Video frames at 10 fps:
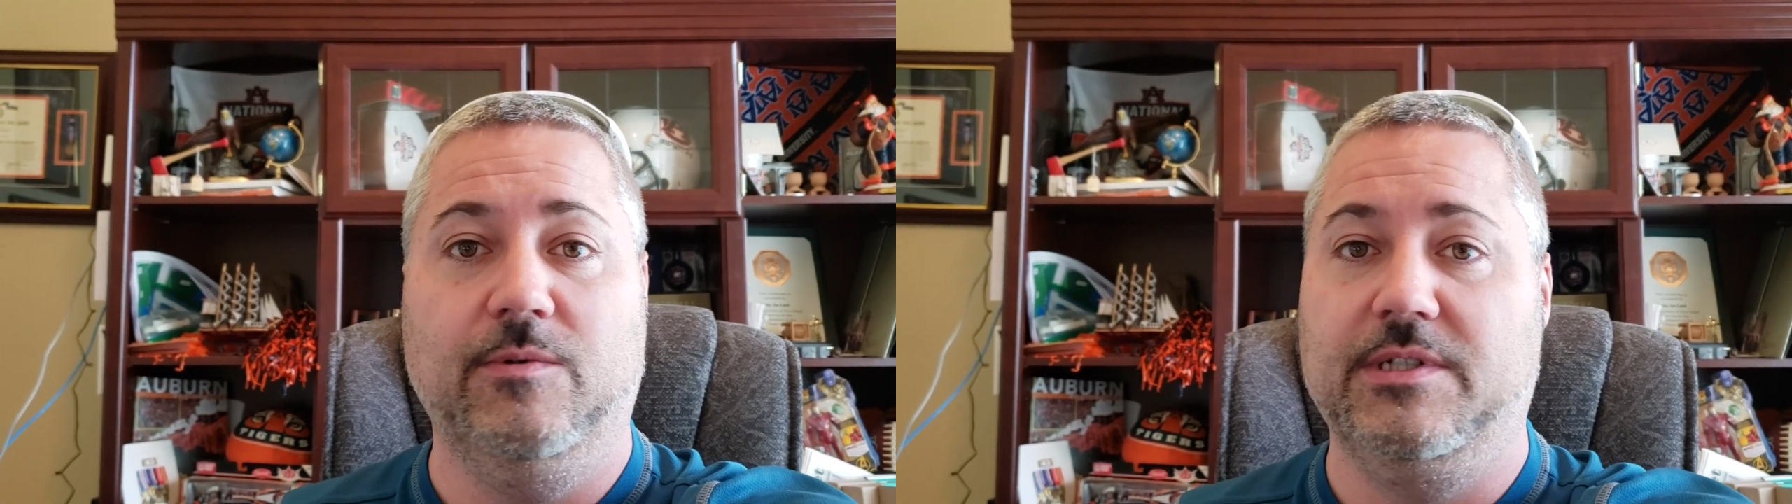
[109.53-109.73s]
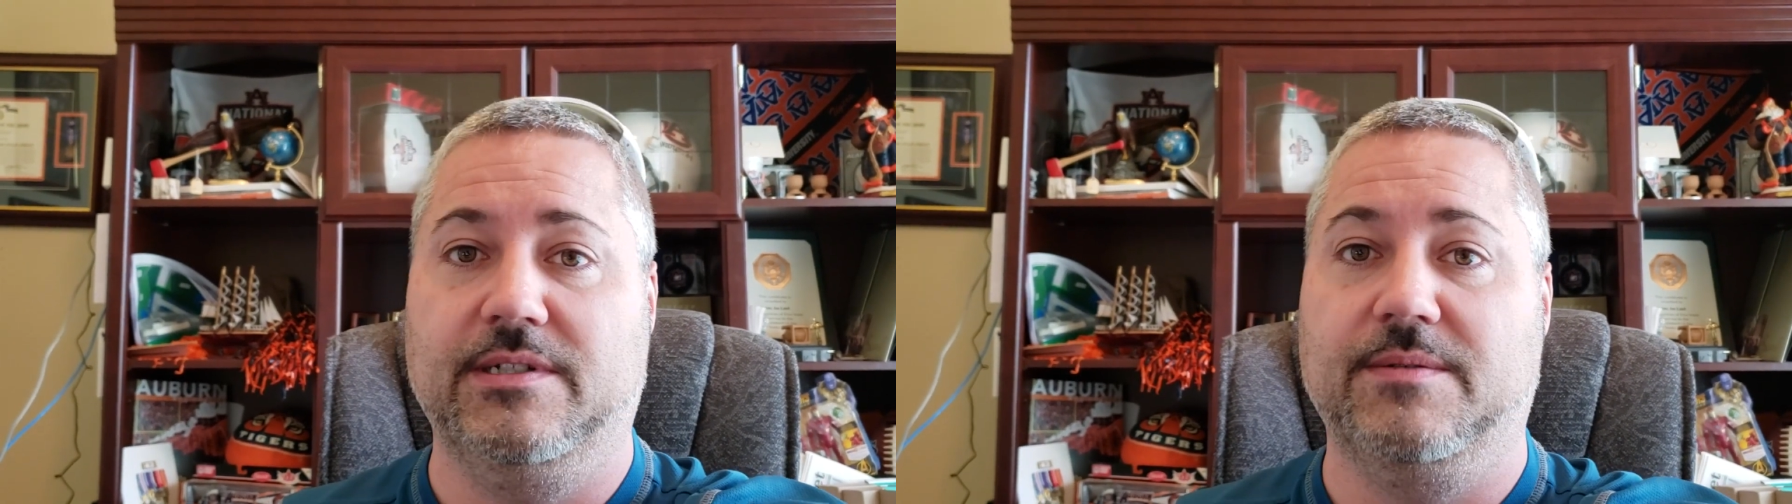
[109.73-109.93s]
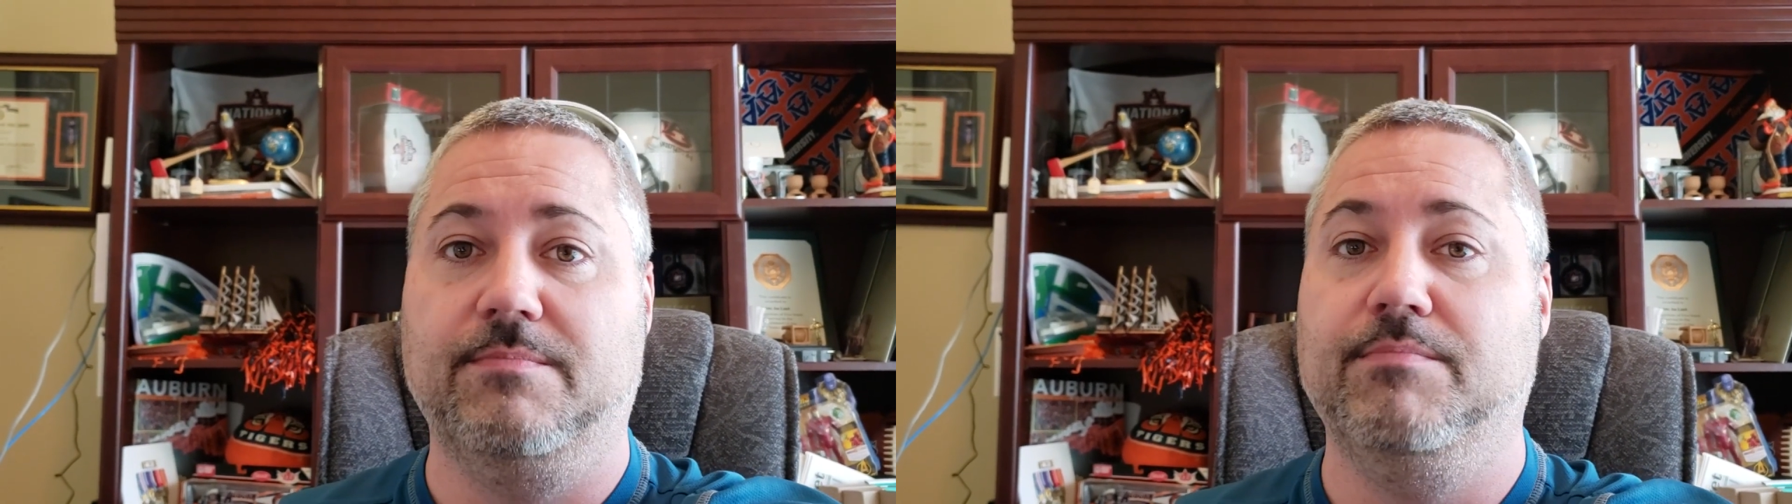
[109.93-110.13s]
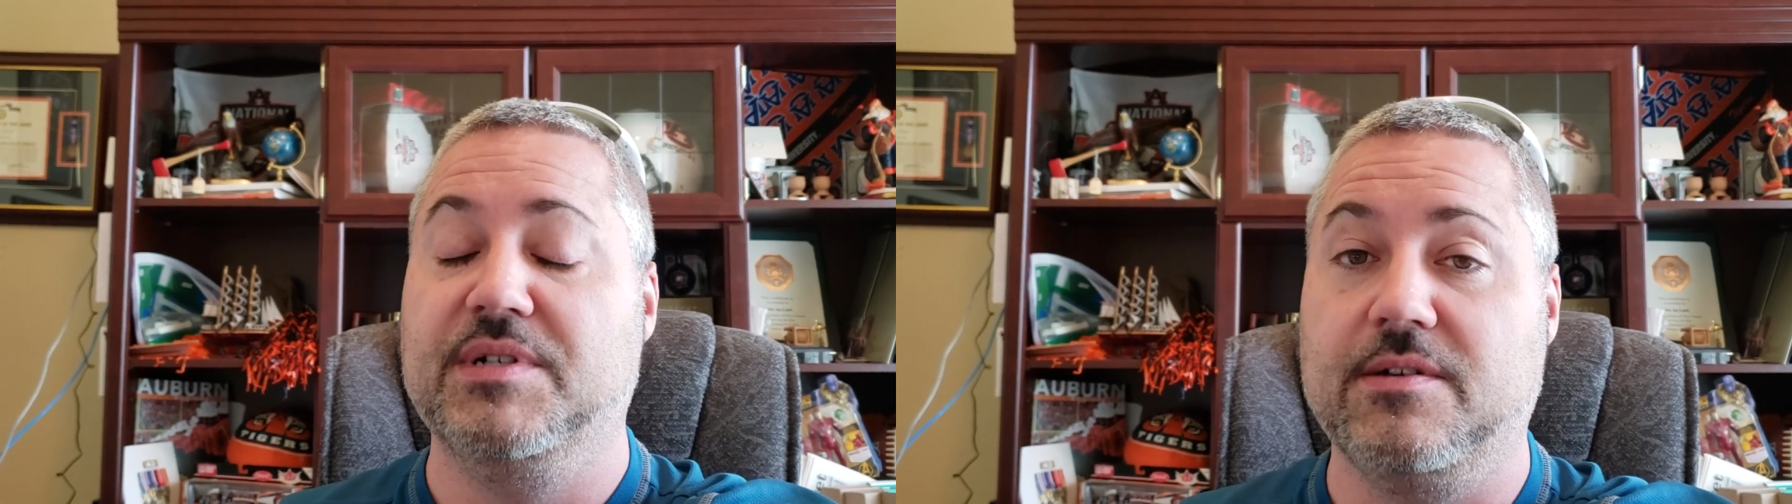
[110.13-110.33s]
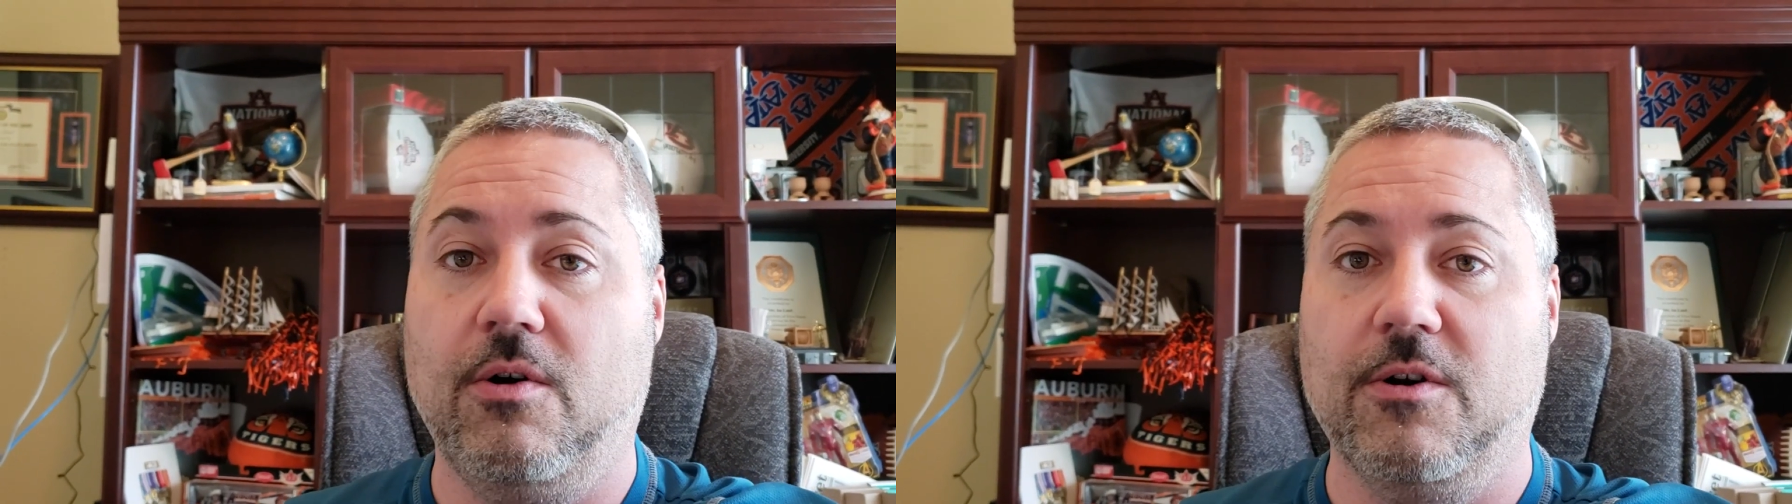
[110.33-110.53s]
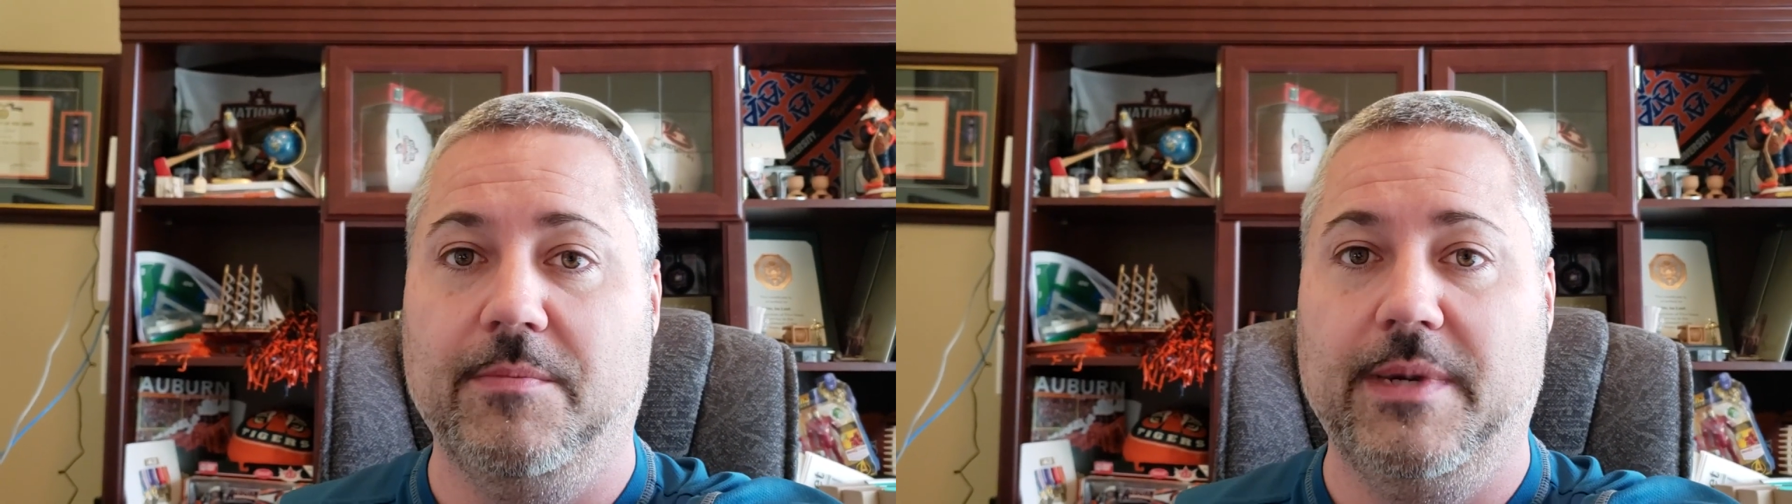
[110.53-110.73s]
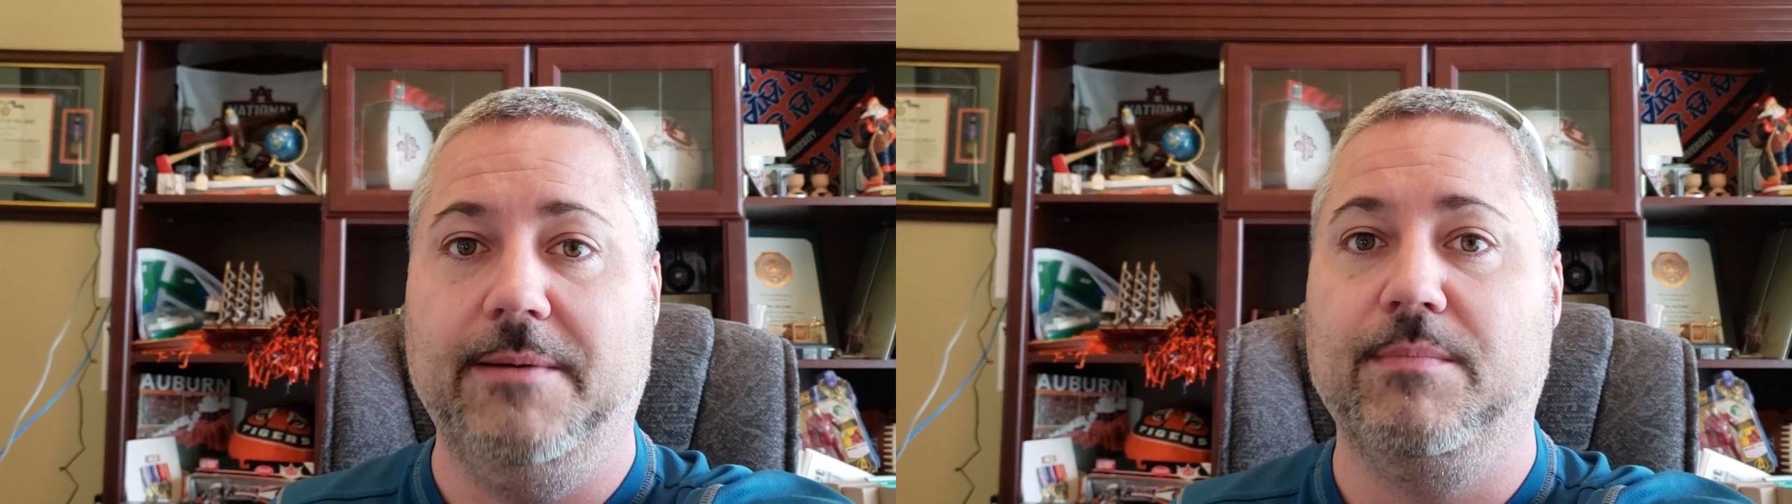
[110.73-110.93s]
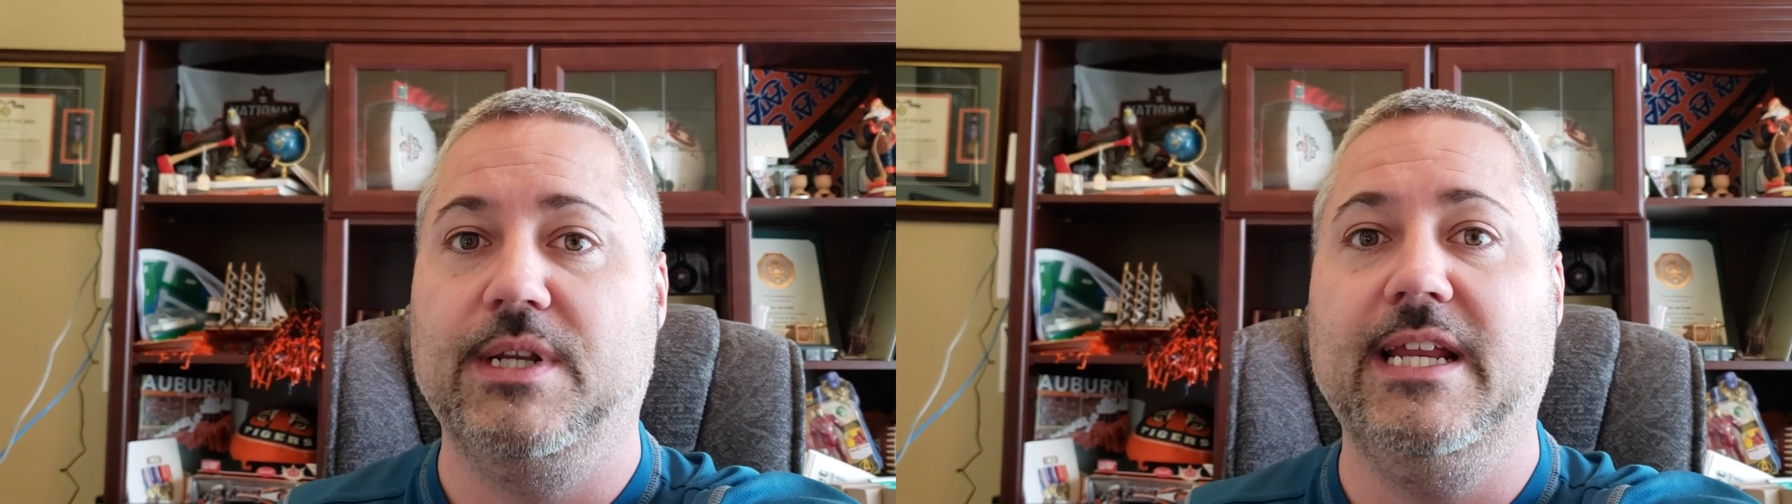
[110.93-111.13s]
which is bizarre to me.
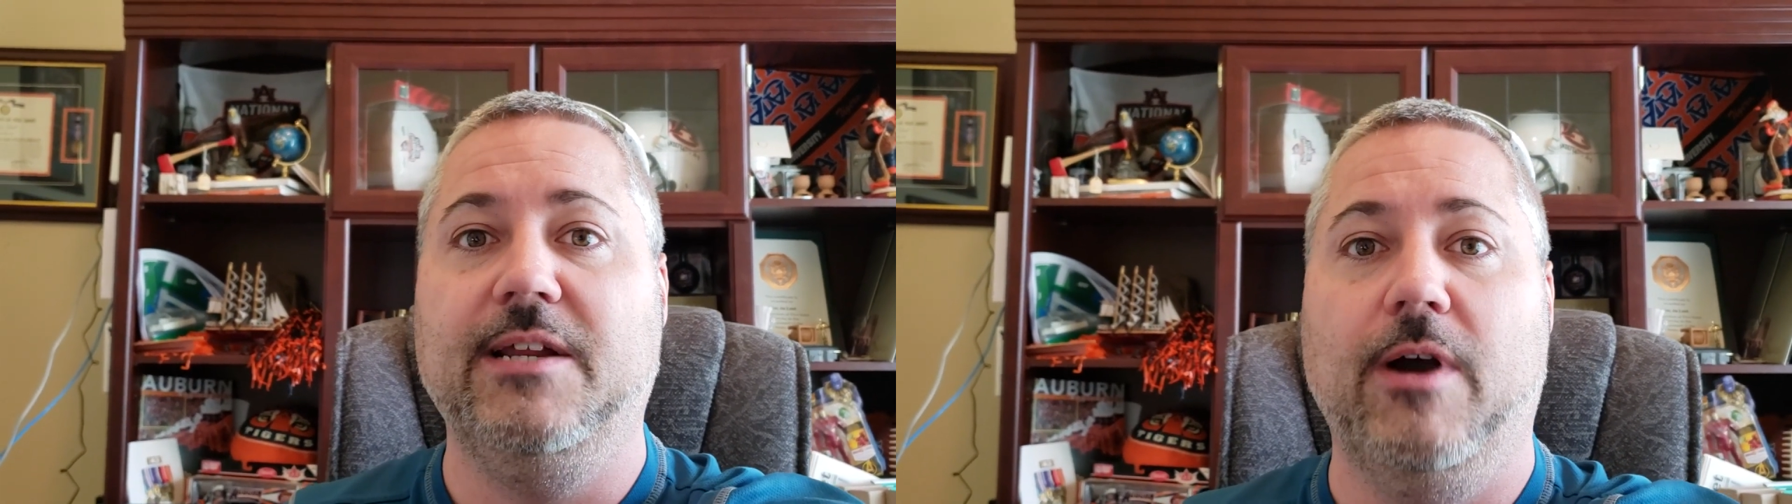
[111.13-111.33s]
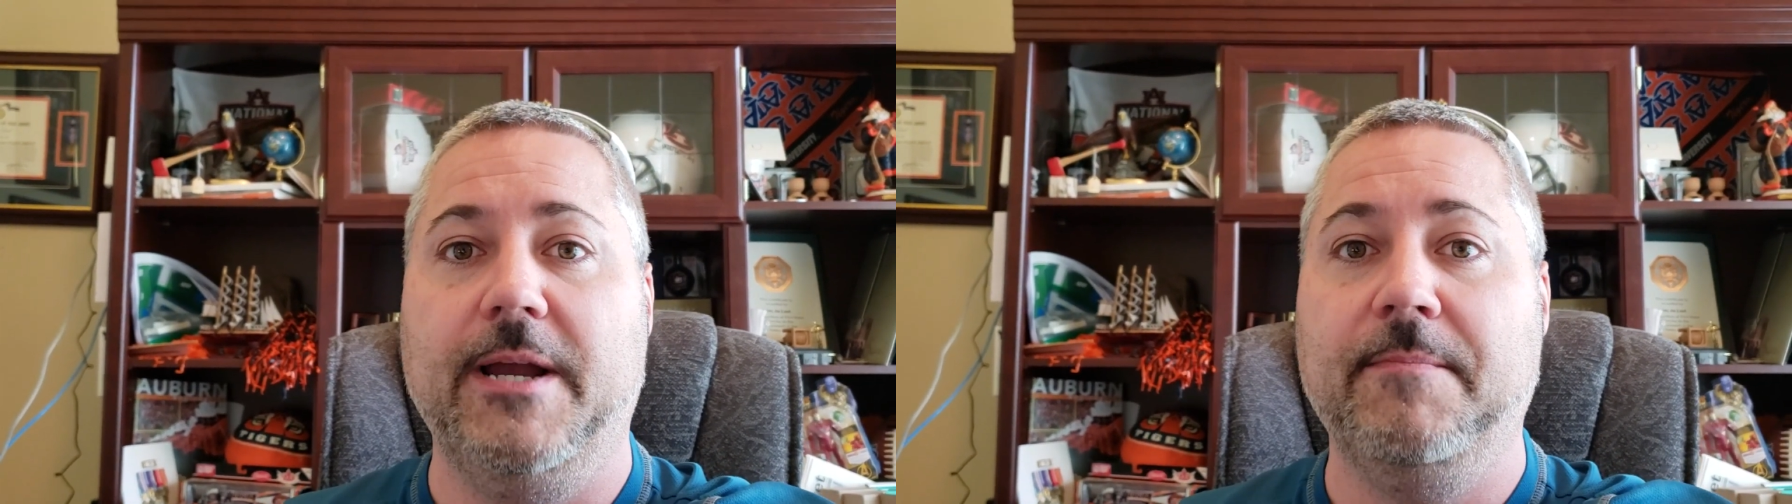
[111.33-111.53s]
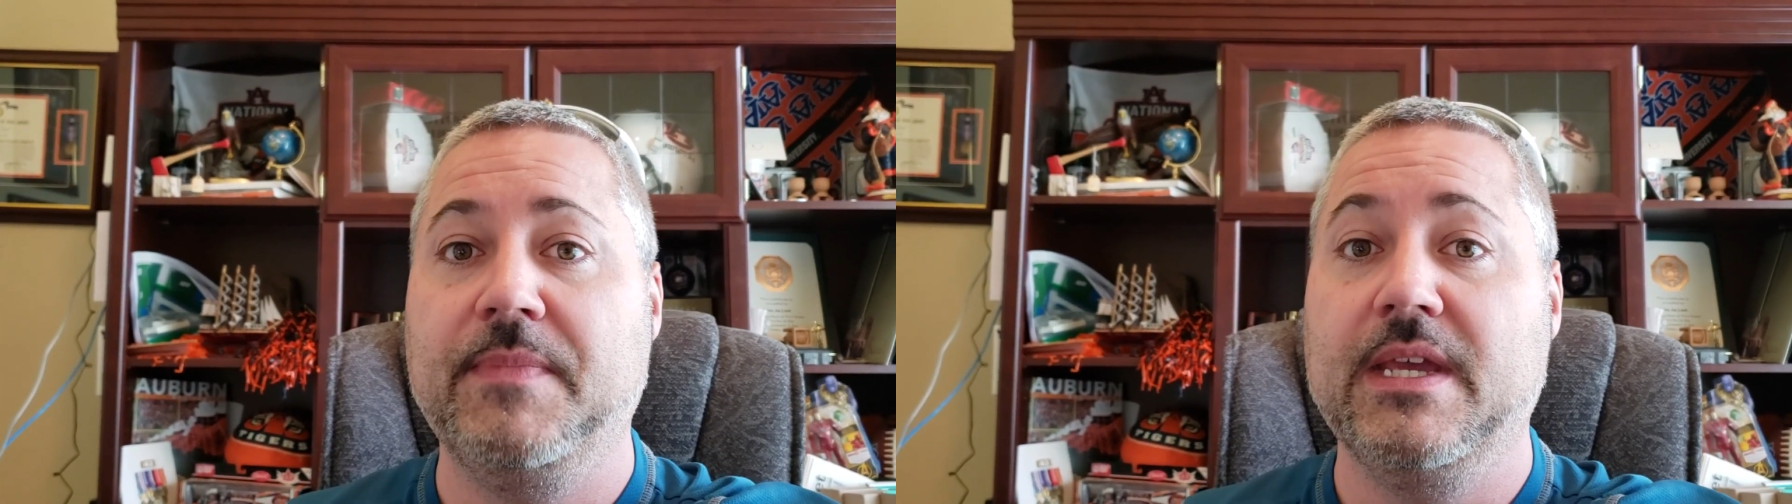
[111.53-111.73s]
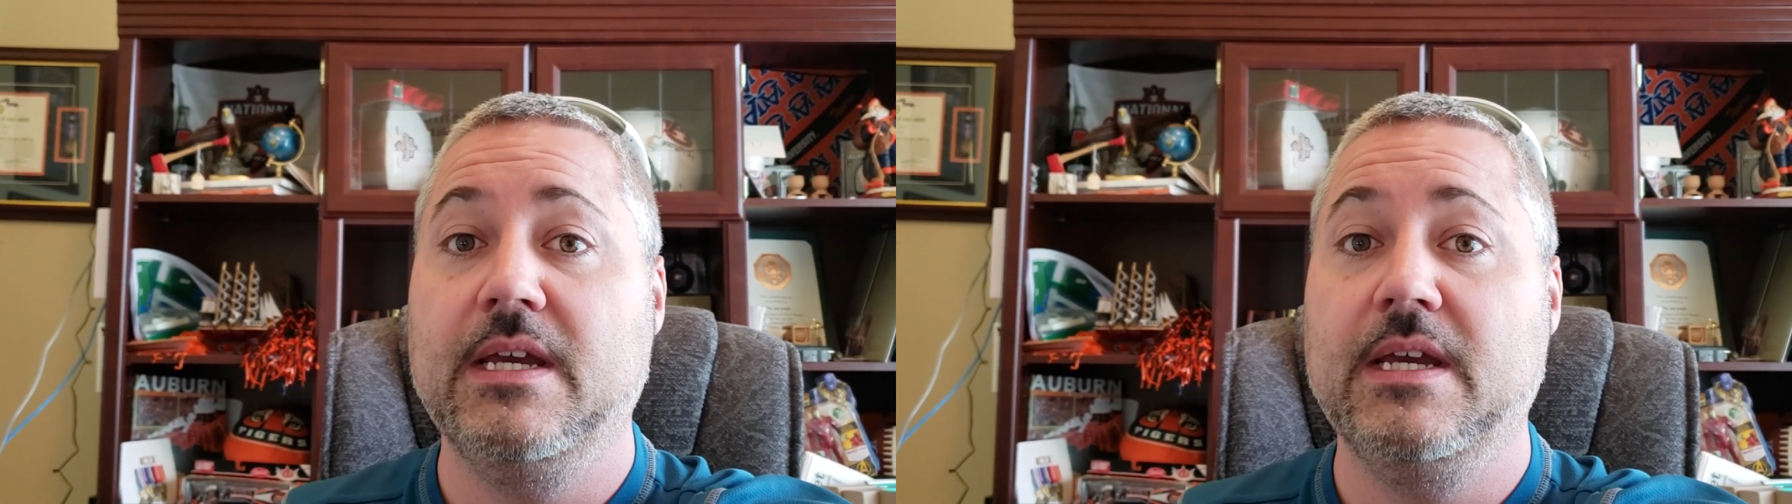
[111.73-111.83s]
But anyway,